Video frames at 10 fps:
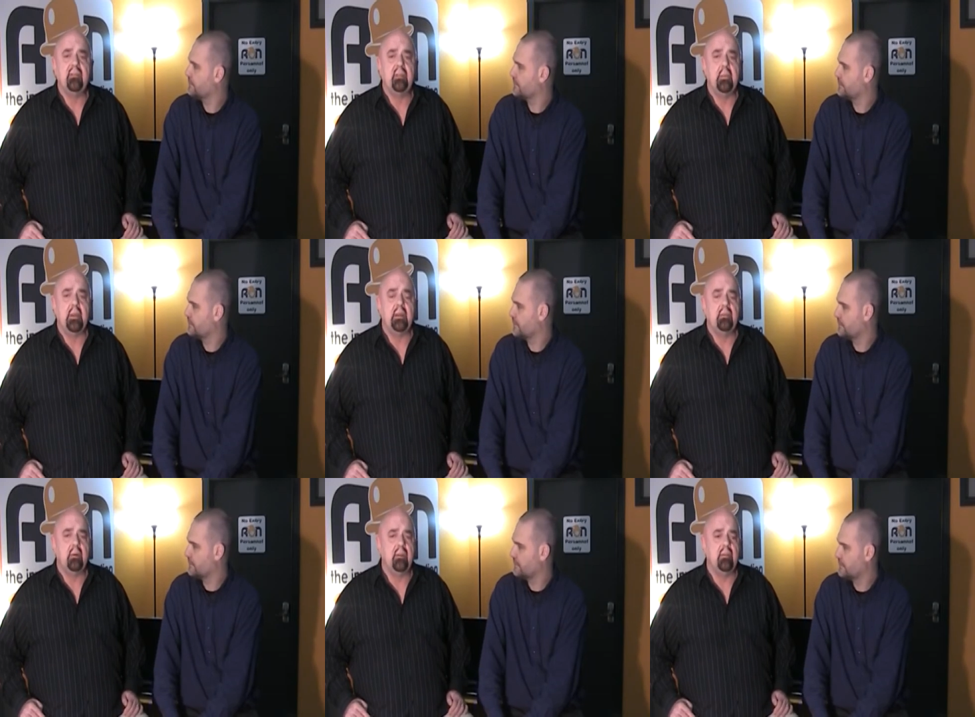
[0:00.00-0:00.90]

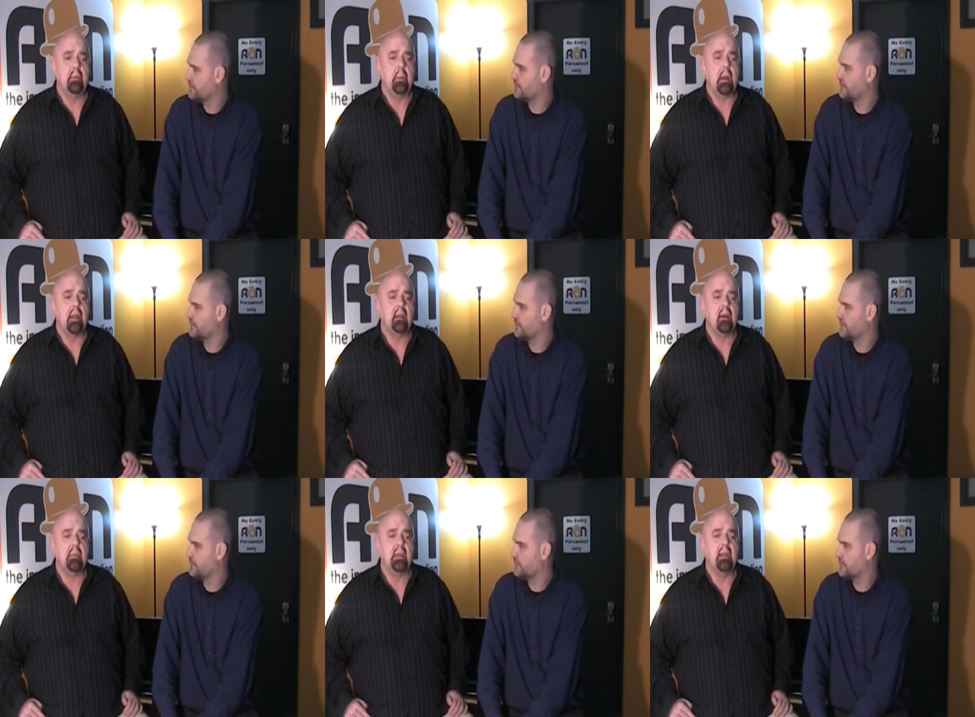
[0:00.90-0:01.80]
Speaker 1: submitted to a consumer product
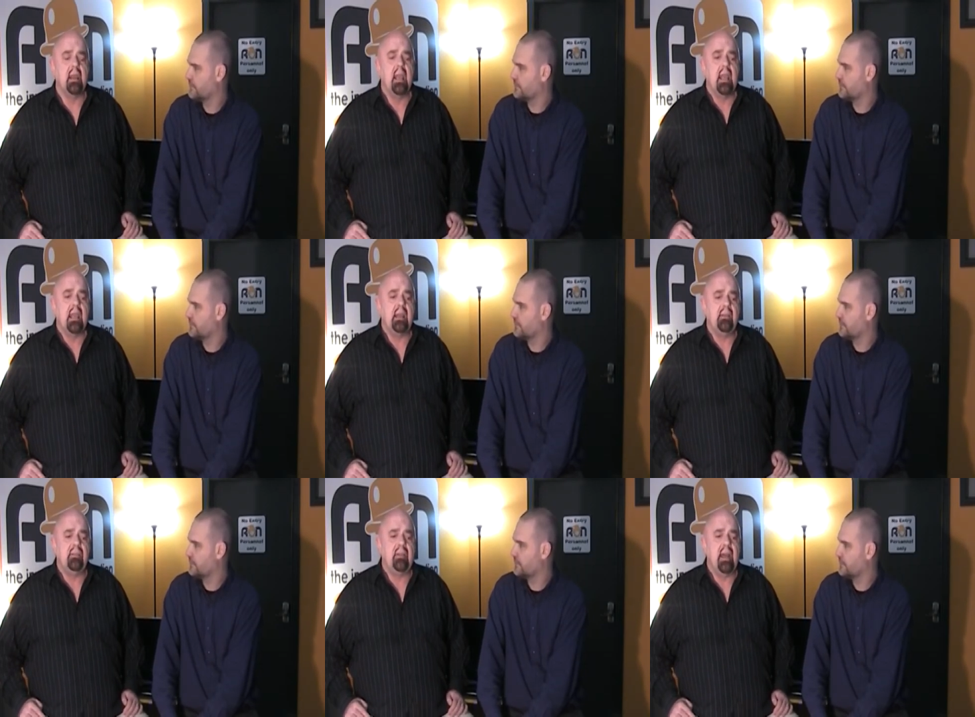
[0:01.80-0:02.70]
company
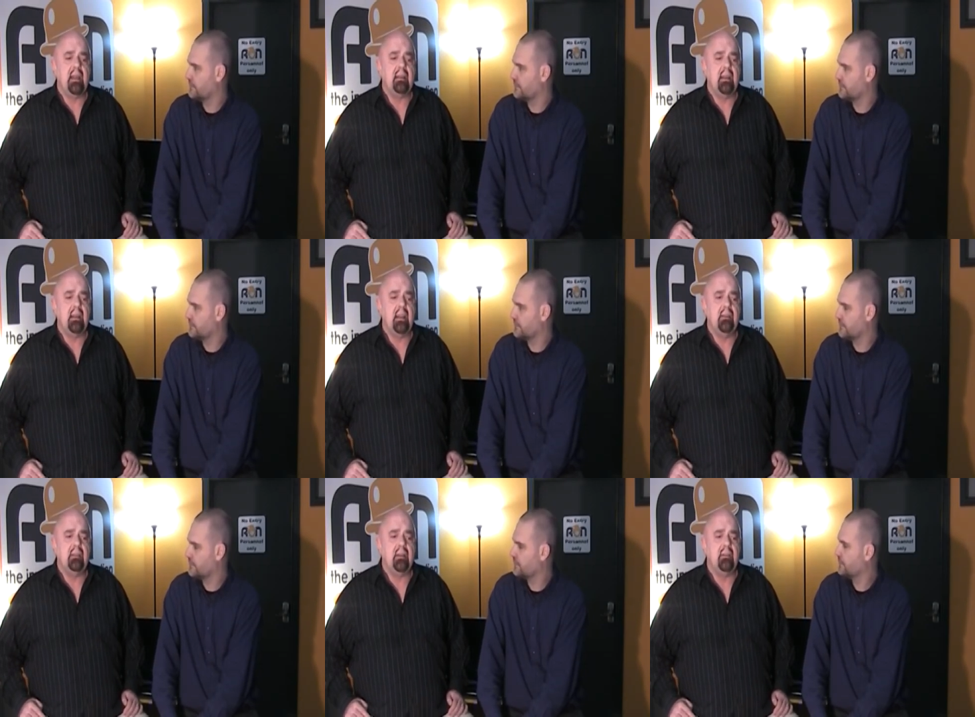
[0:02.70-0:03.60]
is that it
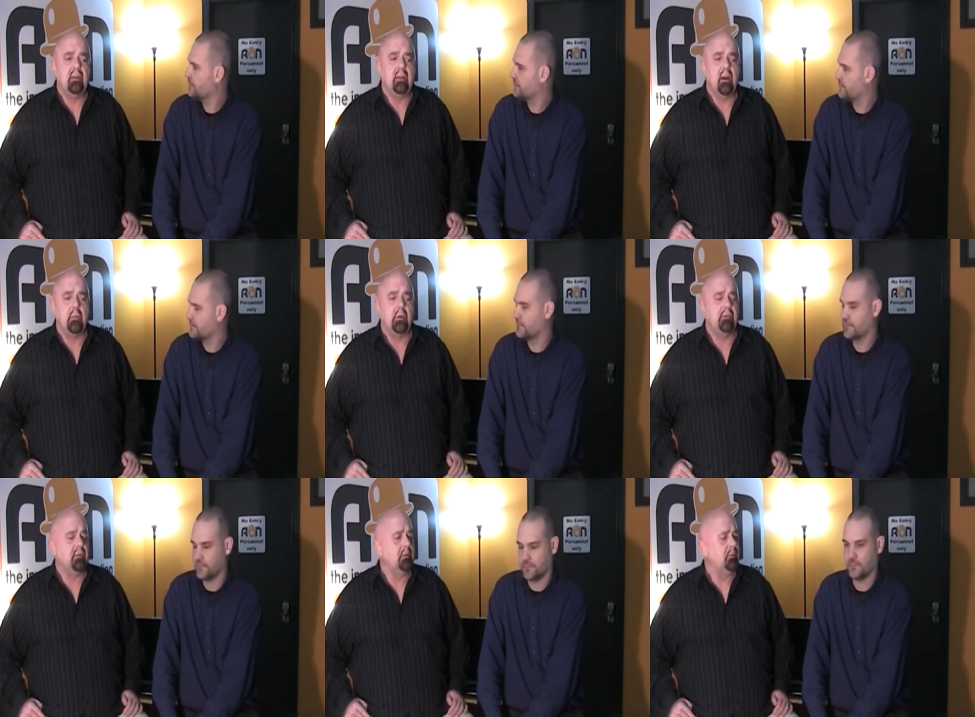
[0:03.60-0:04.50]
is such a
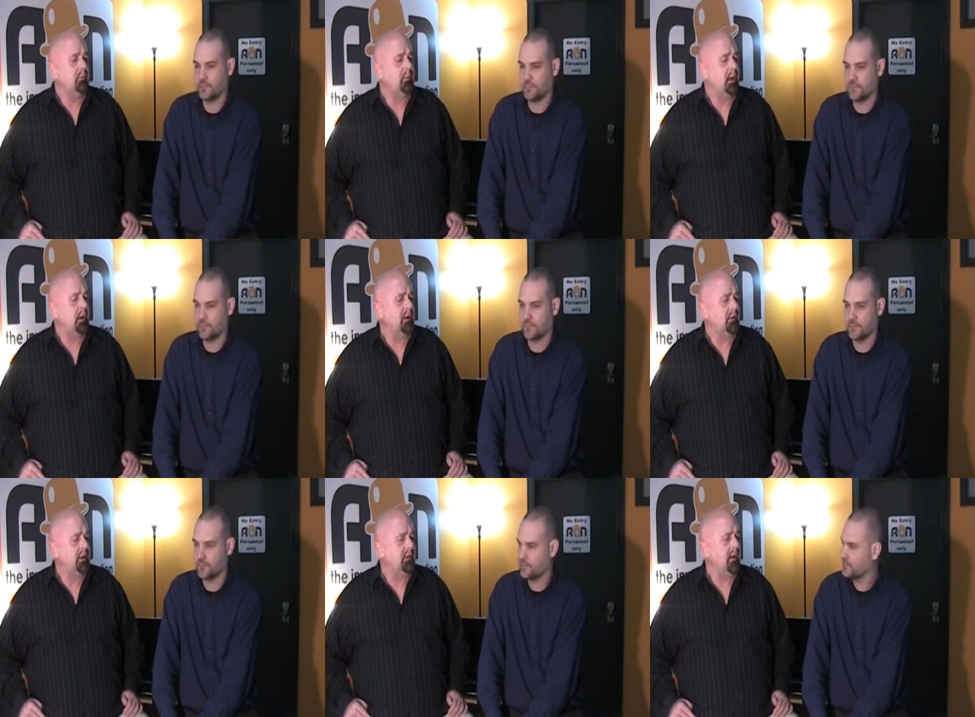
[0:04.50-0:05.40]
cumbersome
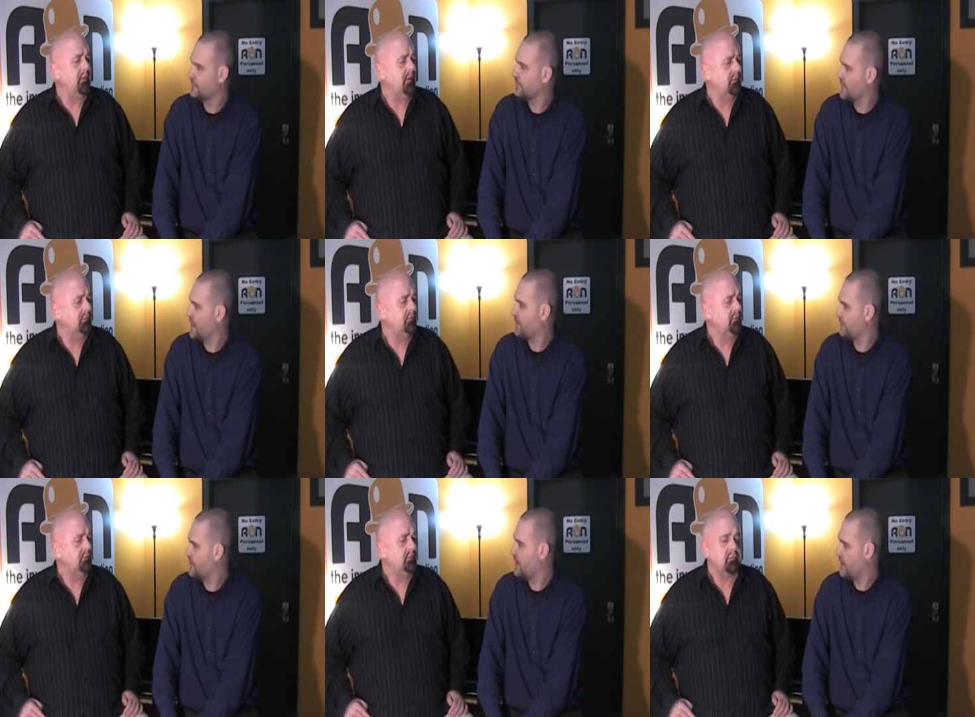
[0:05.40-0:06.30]
uh, endeavor.
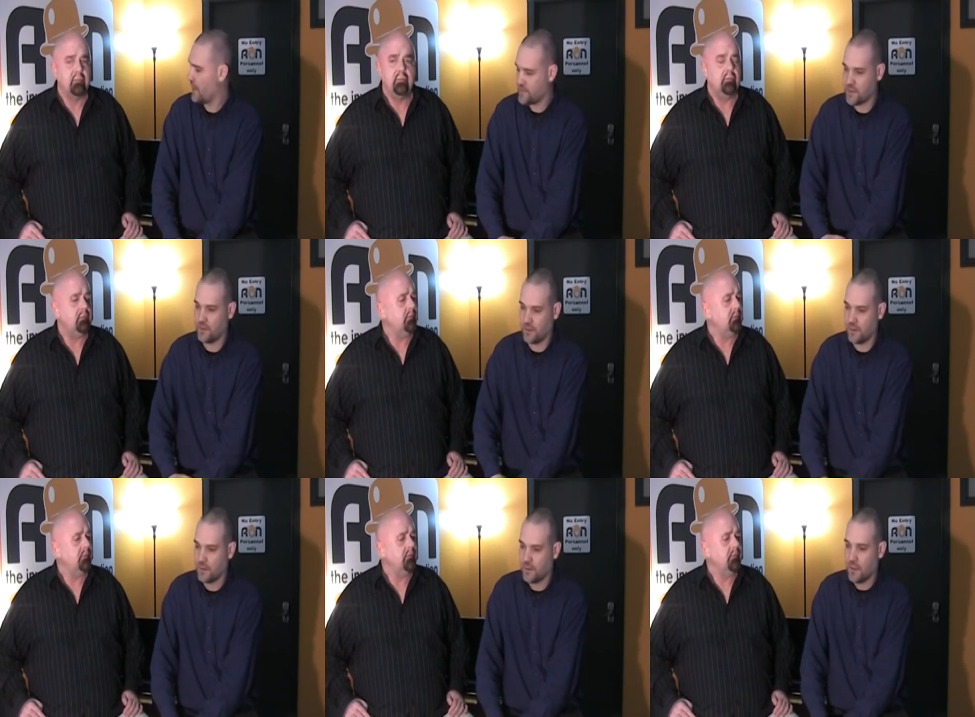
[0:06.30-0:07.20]
Speaker 2: Yeah, oh,
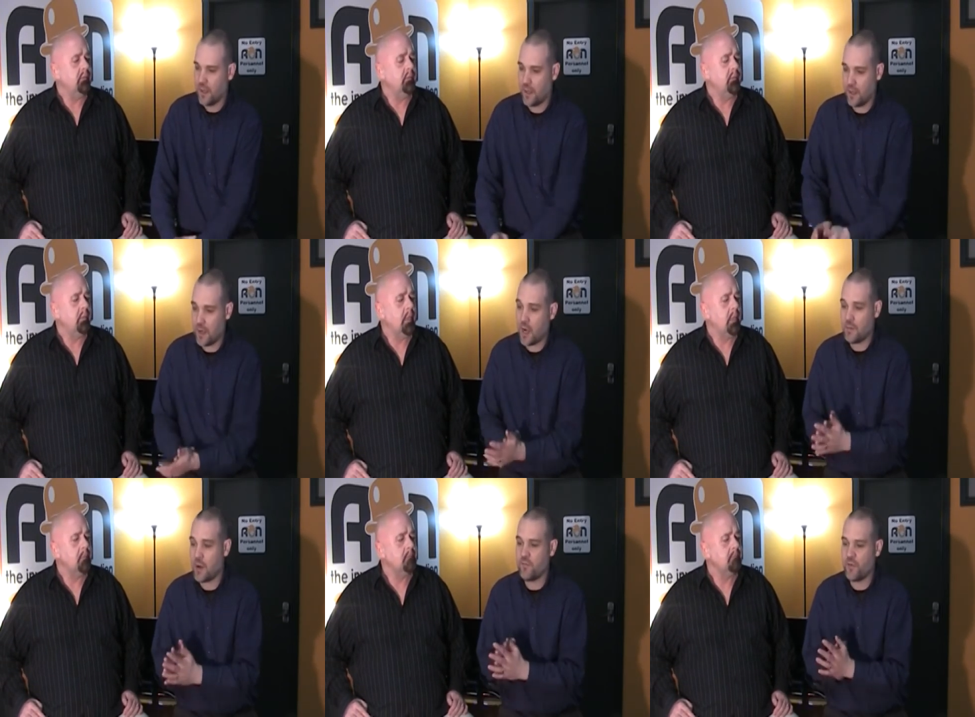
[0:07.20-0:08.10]
absolutely. Uh,
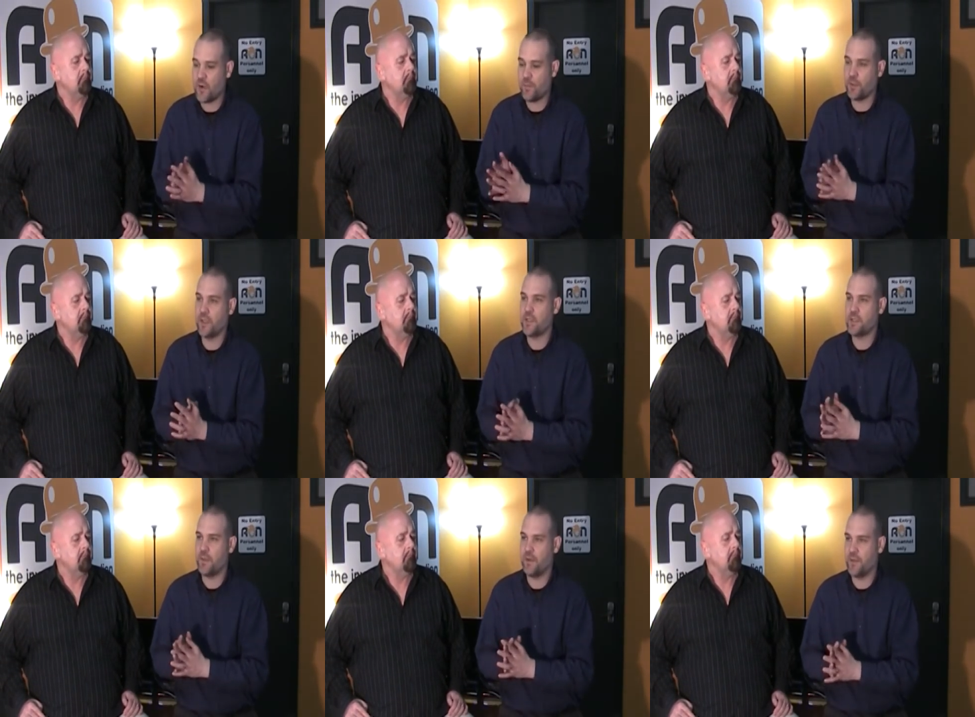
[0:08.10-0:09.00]
I, am very
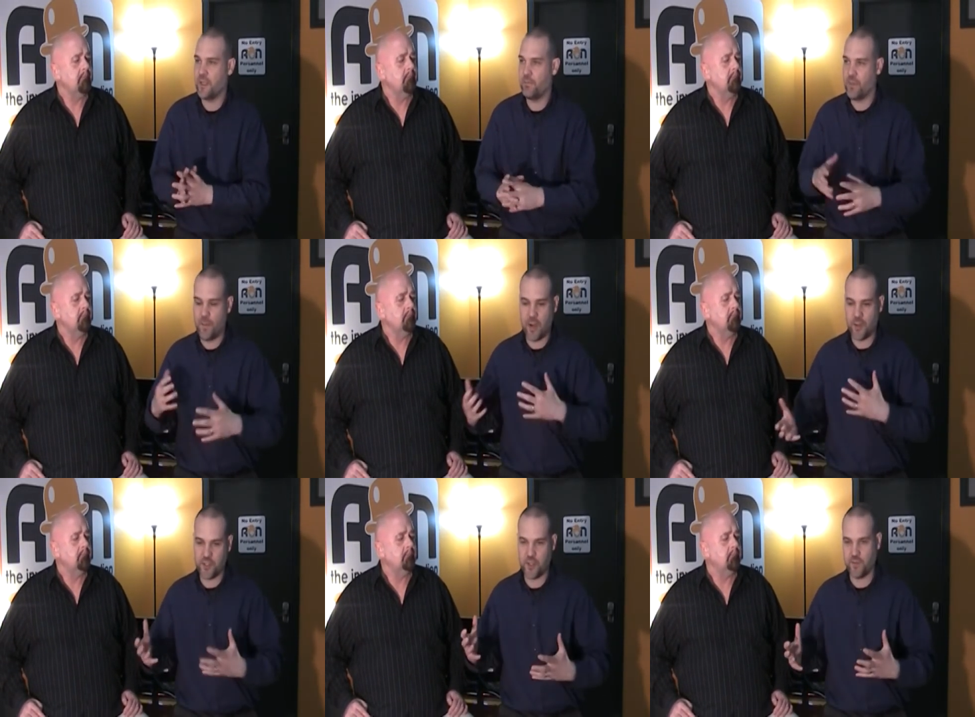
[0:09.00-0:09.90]
pleased about the, the
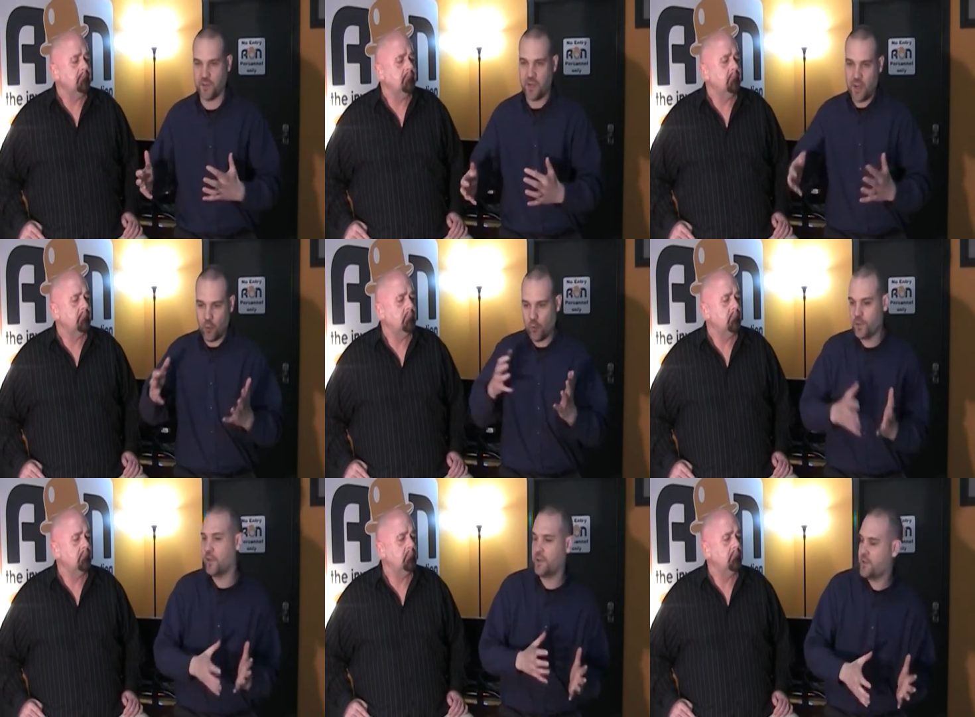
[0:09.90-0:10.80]
partnership that
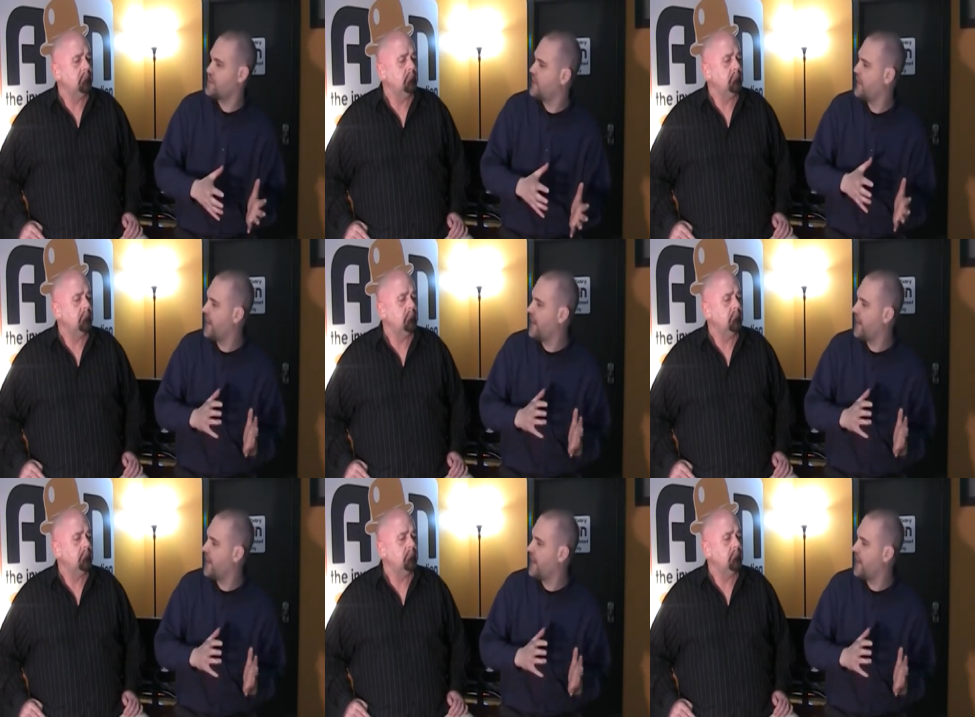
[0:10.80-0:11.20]
All Product Design